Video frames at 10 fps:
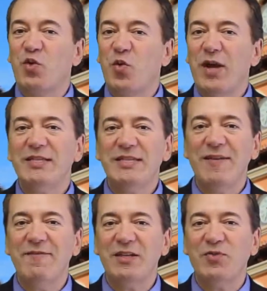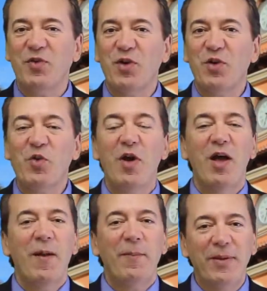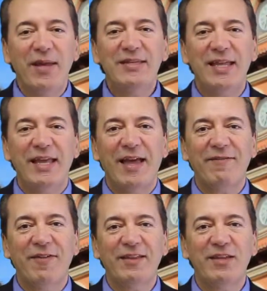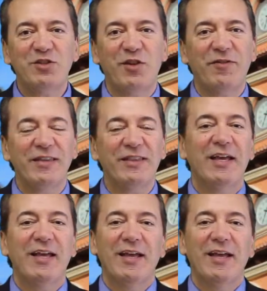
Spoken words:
Great savings for you. Please take advantage of it.